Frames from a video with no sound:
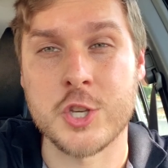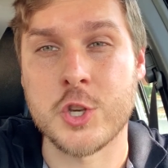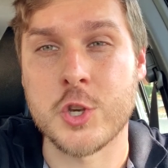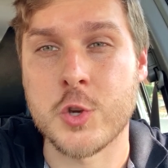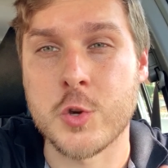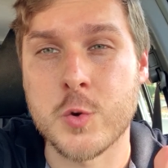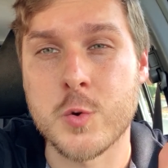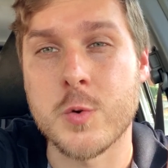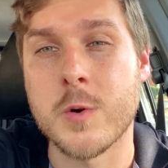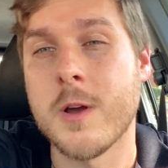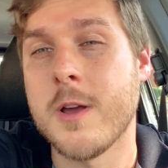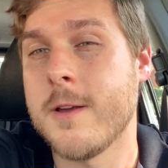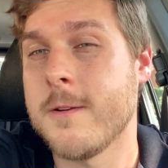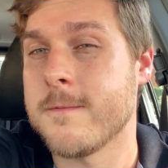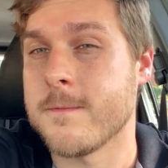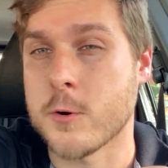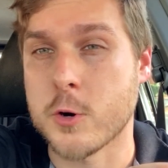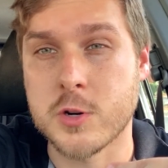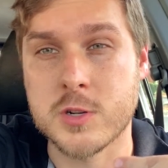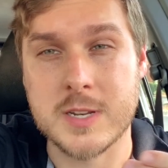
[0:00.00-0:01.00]
you
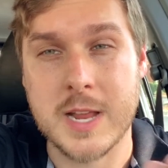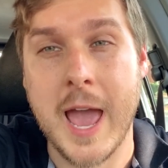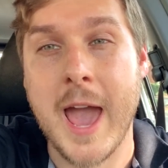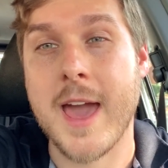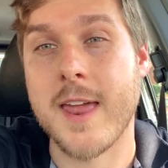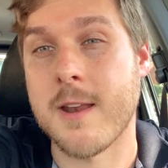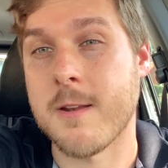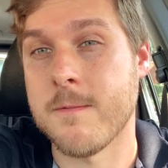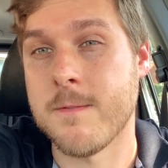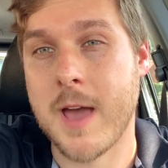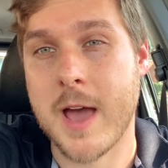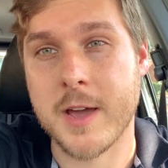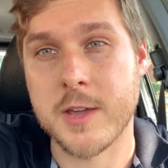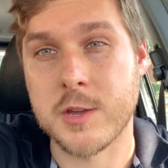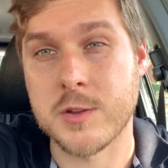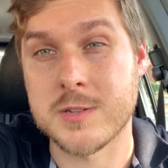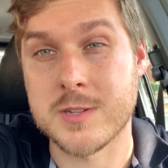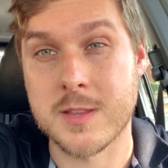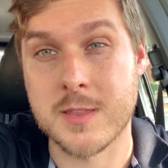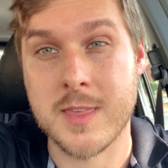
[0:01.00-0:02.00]
first added
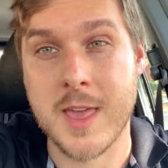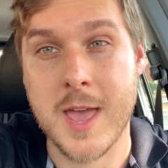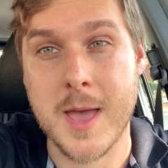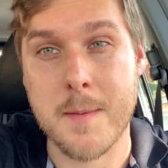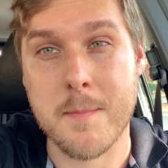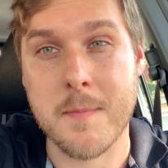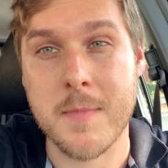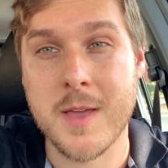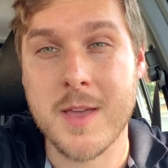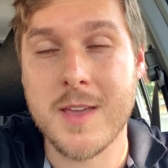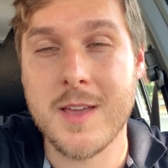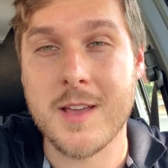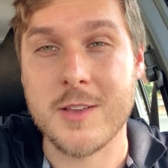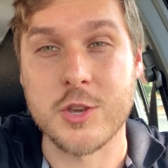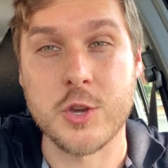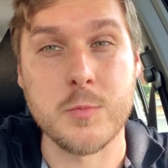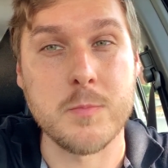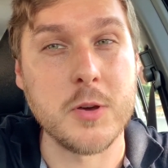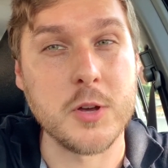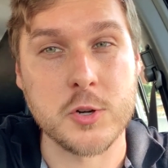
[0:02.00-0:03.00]
value to them,
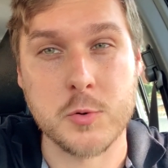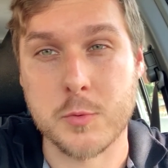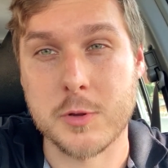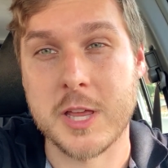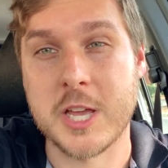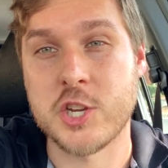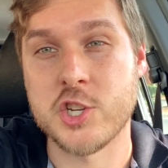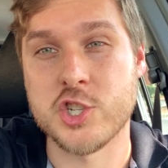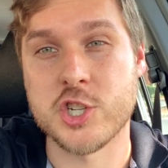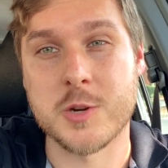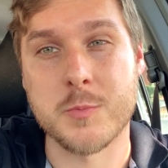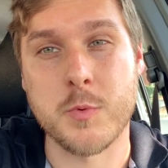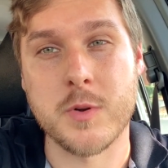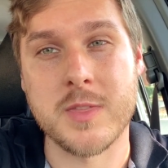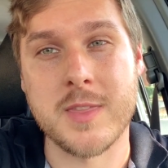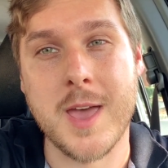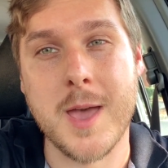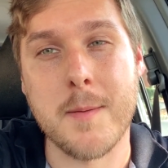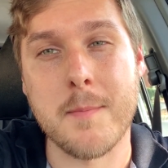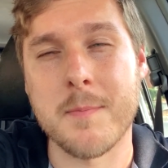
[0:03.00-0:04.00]
you build a relationship
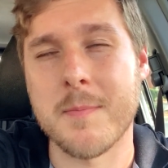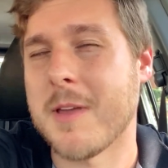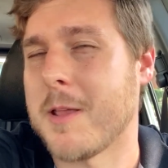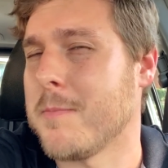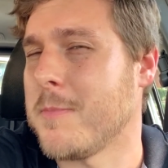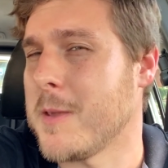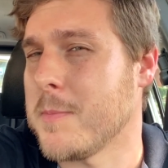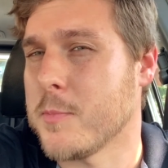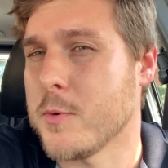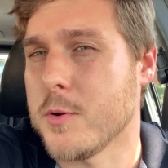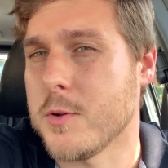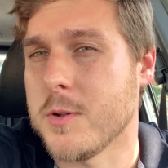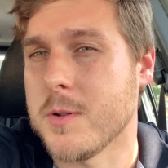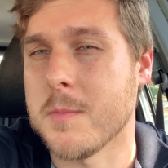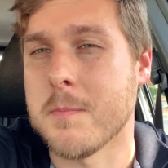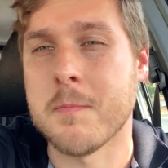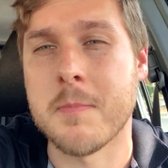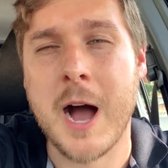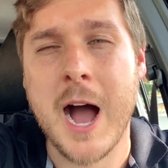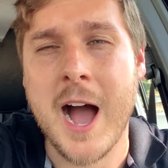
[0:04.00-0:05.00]
with them, and
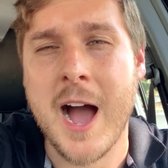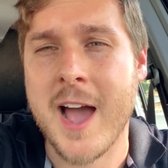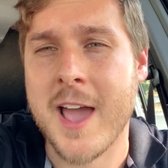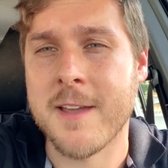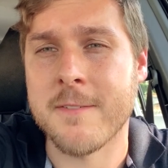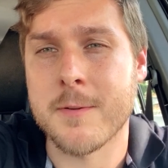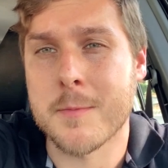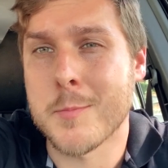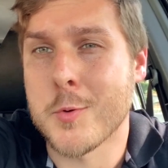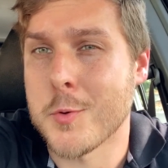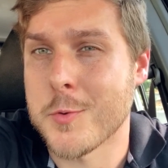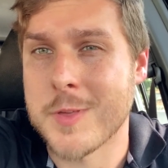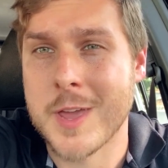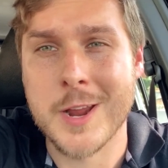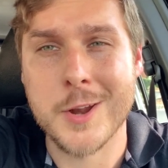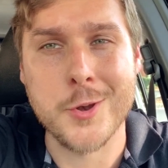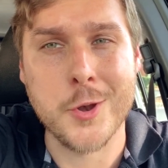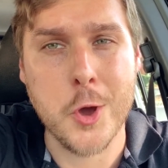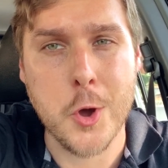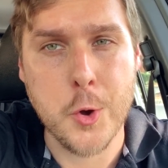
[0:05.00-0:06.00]
people buy from who
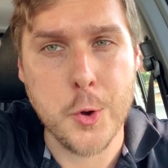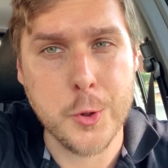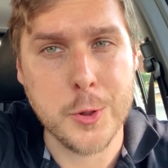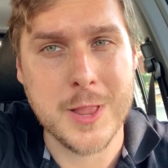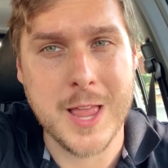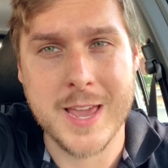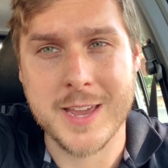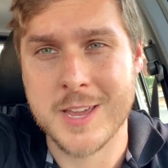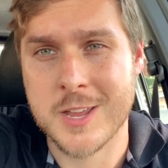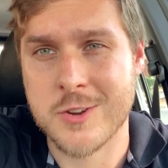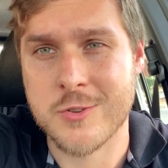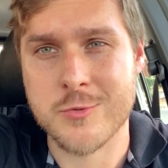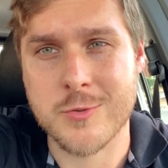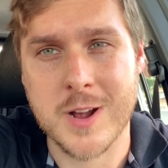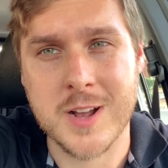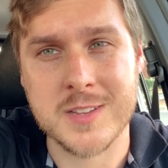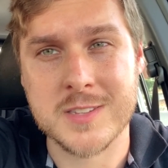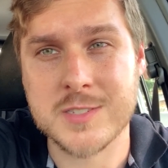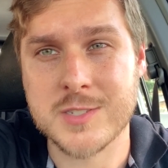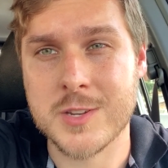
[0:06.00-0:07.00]
they know, like, and
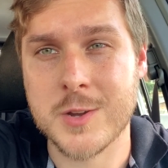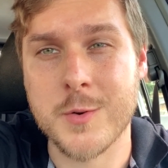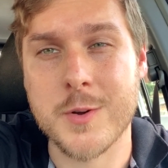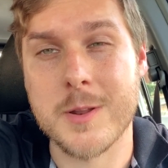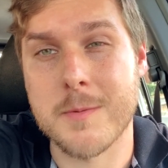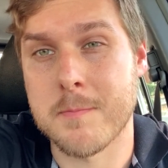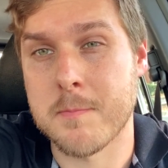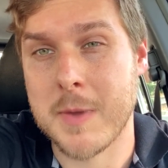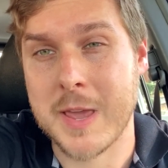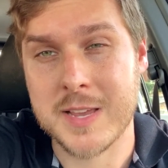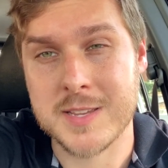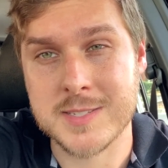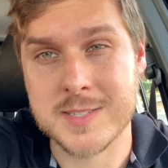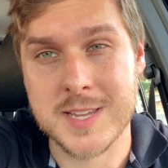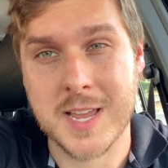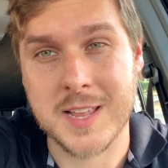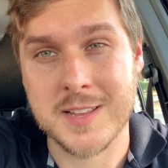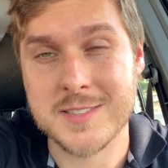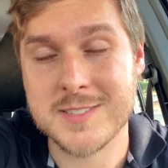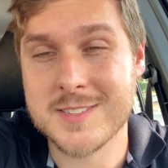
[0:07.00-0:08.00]
trust, so it makes
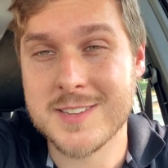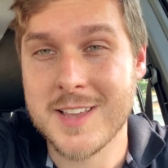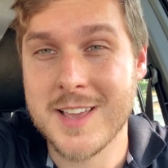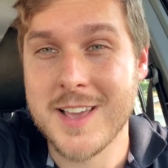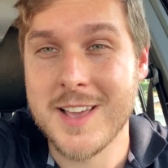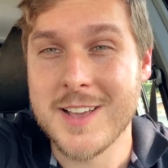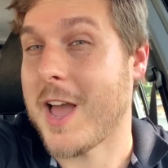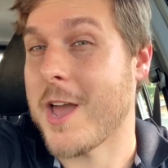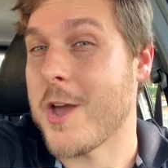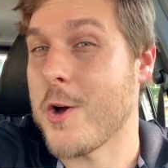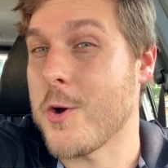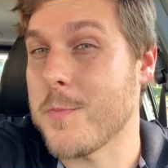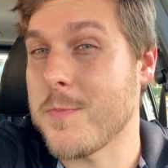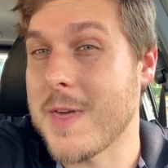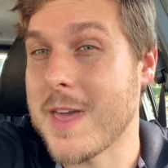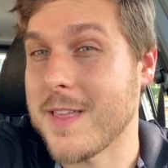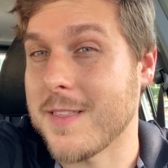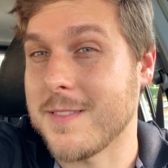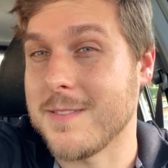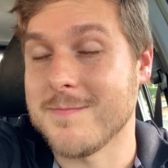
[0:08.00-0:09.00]
sense. I hope
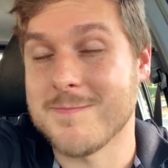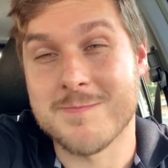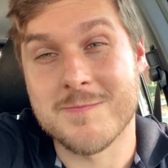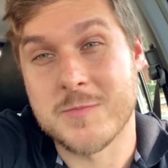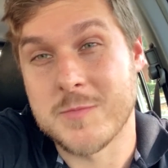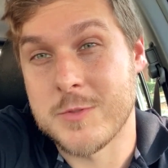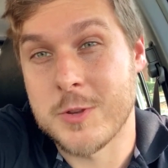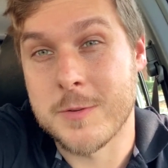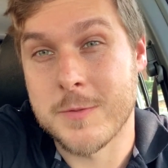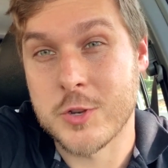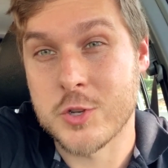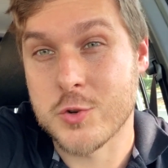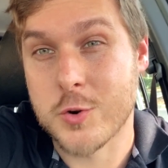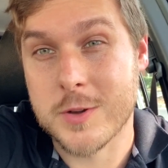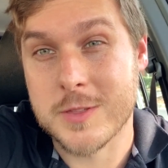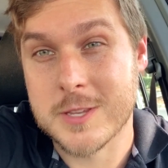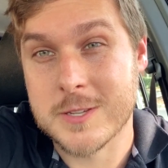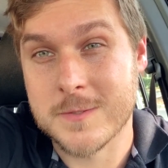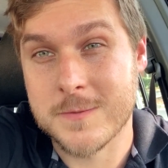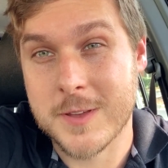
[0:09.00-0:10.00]
that you've
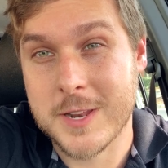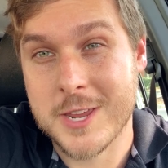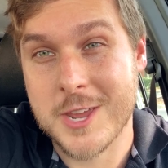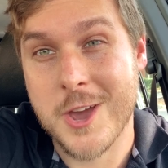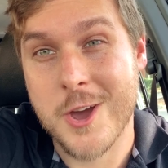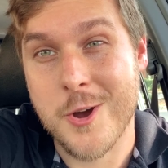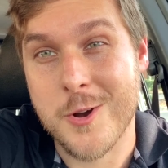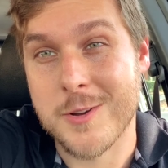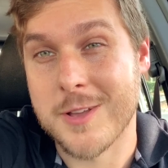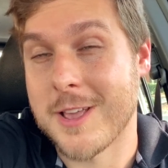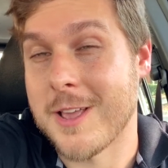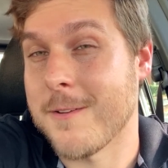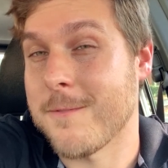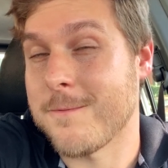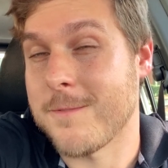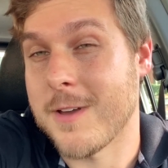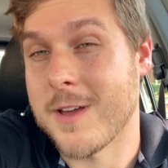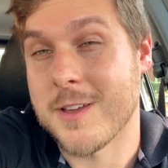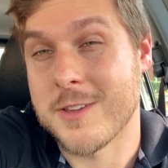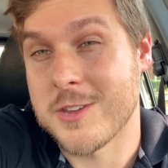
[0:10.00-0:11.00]
enjoyed this video. If
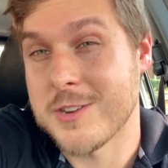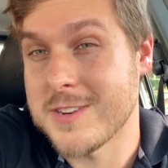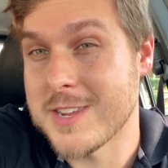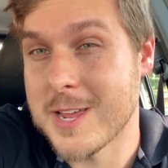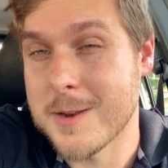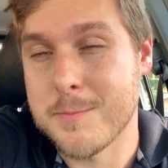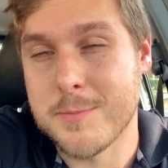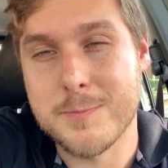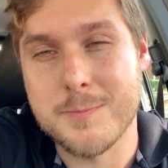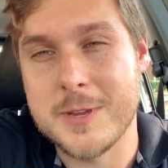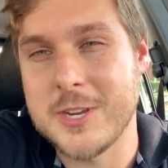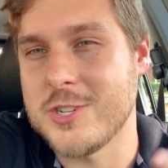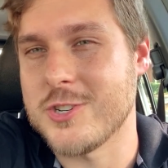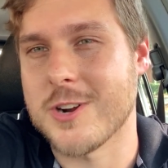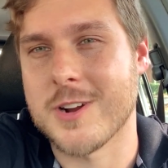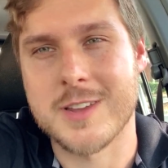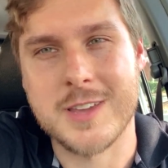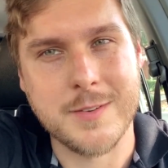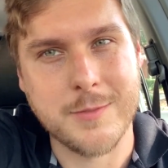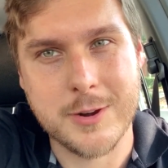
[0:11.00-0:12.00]
you did, be
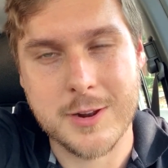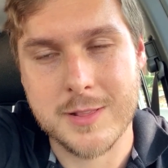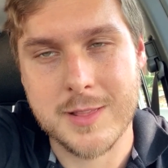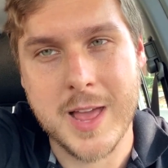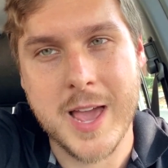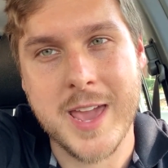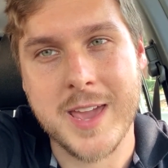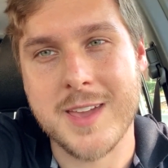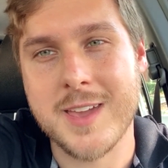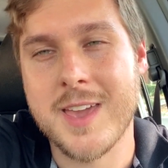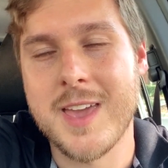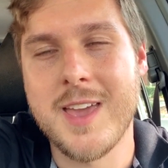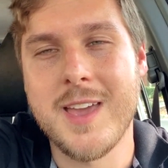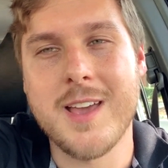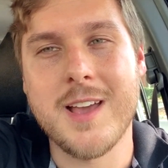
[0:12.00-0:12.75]
sure and give it a like,